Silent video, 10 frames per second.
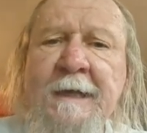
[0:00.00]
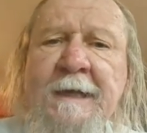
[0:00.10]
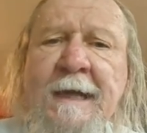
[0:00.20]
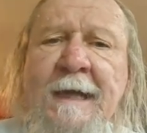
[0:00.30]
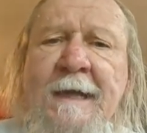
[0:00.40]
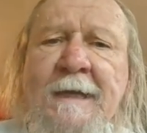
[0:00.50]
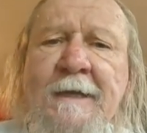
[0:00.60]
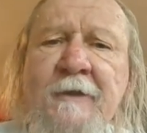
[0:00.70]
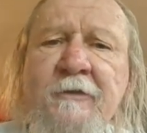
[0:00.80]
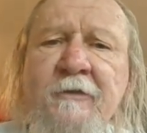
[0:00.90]
It
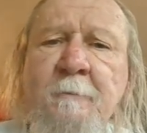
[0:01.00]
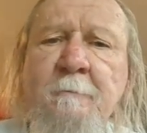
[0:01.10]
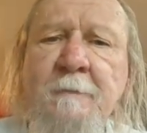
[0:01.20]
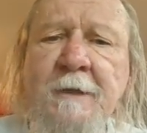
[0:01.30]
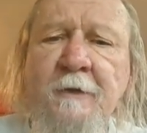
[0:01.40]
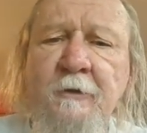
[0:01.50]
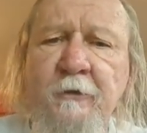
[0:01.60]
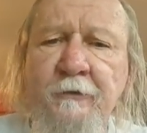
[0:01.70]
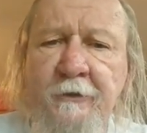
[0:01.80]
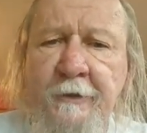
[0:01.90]
has
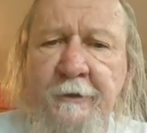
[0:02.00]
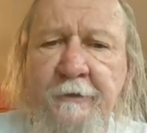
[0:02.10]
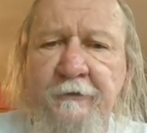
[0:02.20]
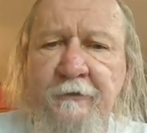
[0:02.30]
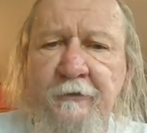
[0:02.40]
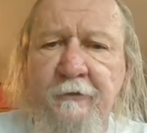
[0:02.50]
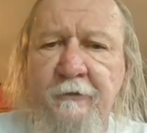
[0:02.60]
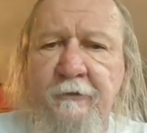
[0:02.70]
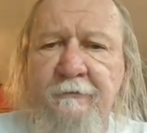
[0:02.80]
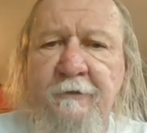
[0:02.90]
minerals in its
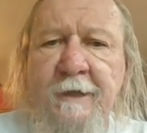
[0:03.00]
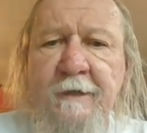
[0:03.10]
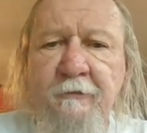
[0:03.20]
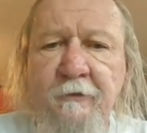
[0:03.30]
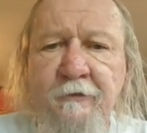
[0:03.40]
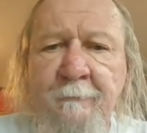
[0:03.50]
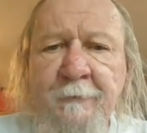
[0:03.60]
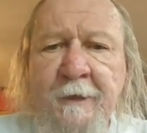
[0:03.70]
flavors.